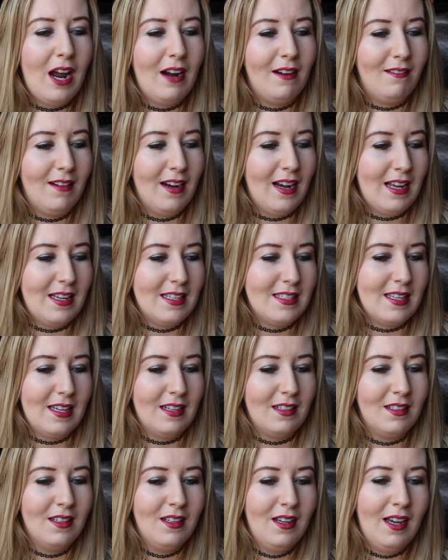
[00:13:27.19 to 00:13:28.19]
I realized
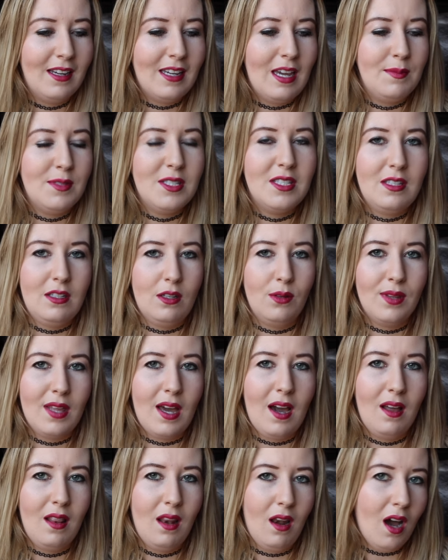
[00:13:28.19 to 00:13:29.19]
that I came to deal with
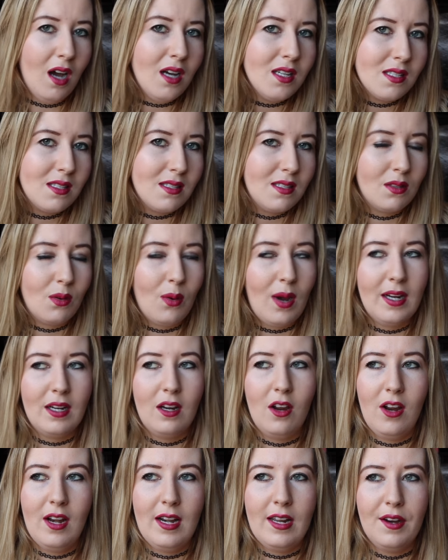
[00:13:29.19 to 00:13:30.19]
loss quite
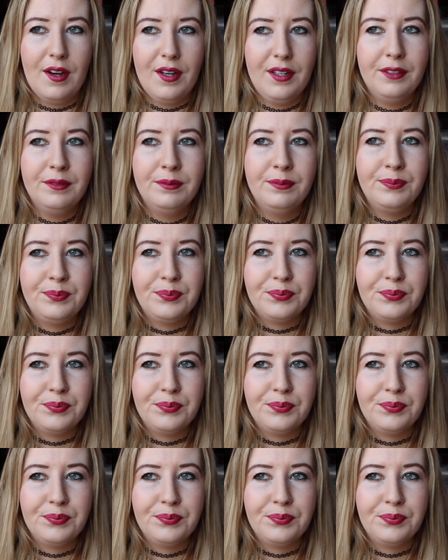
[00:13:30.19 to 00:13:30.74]
early on.